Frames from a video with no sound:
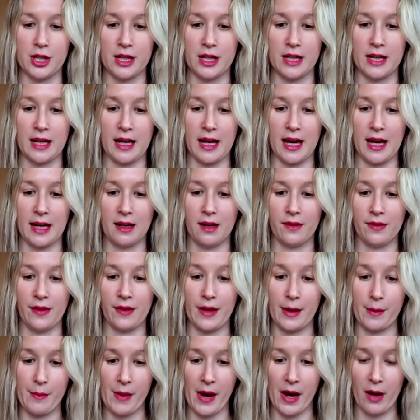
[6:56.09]
And again,
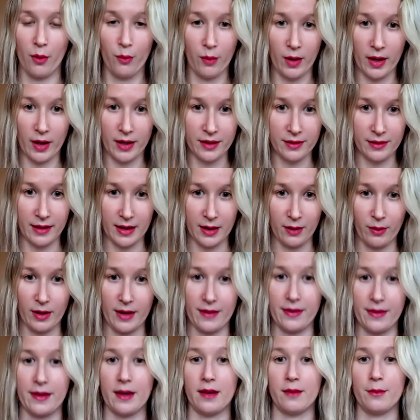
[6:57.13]
unlike pile 1, that where I
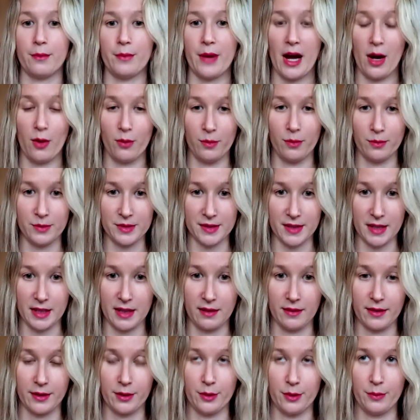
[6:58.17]
think pile 1 was getting
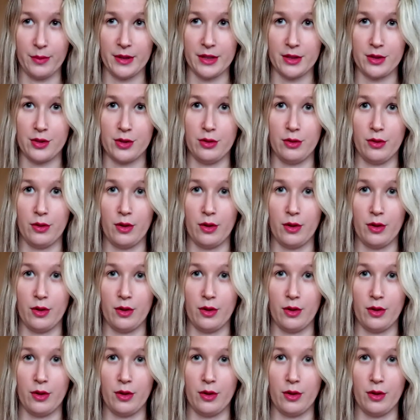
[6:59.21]
a little bit too